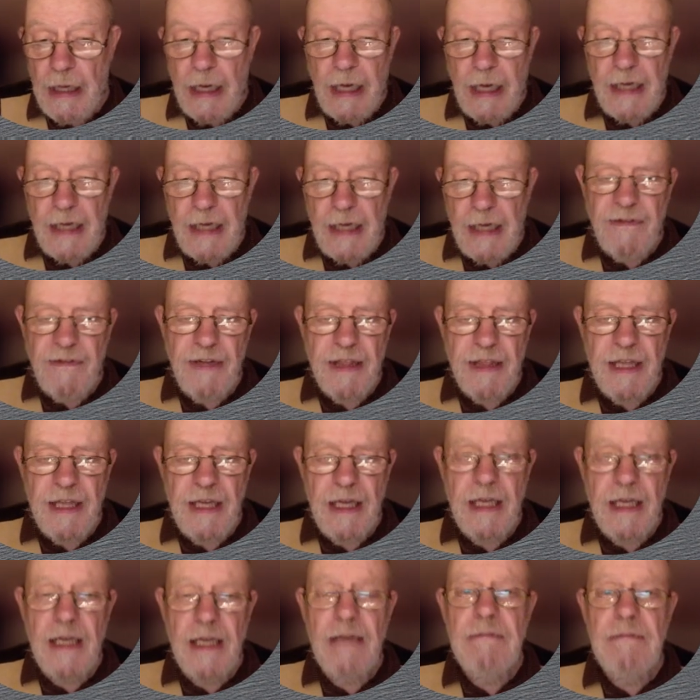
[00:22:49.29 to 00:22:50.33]
and
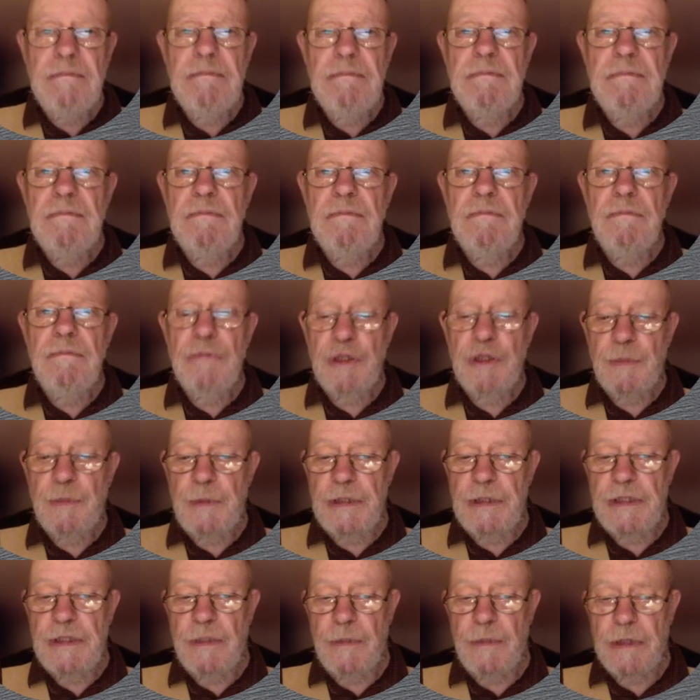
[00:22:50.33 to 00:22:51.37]
everything must be
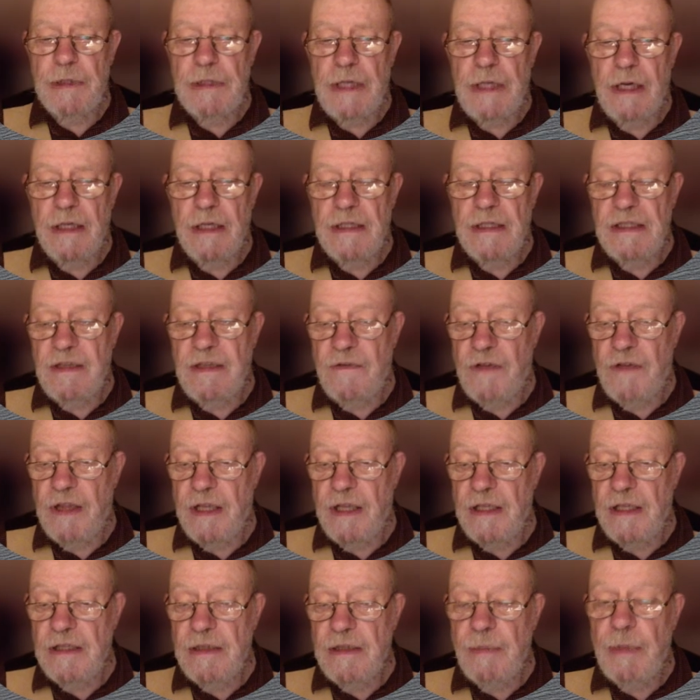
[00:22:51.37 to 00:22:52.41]
summertime because
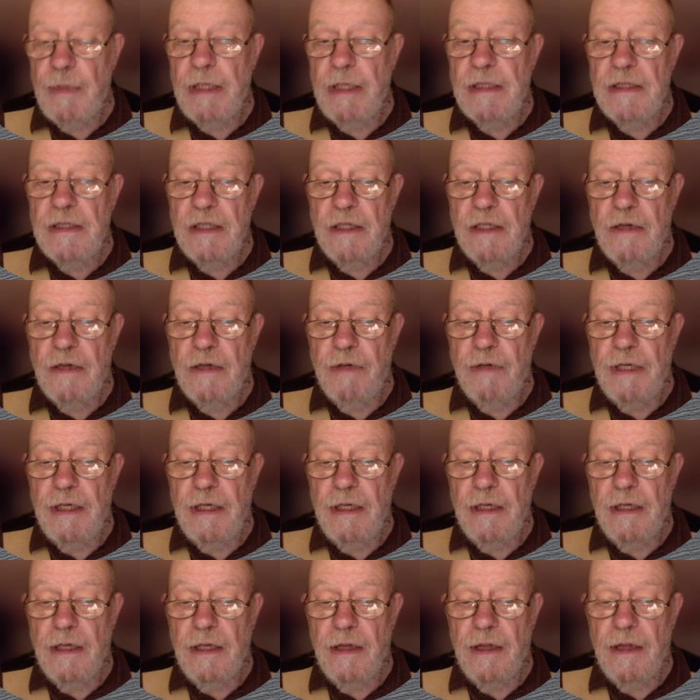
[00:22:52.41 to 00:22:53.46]
everything's a bit
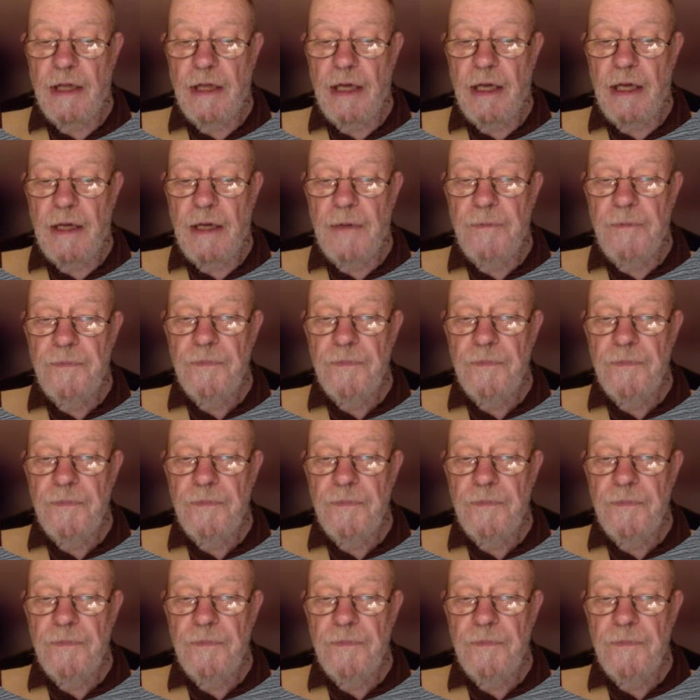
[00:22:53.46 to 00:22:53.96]
green there.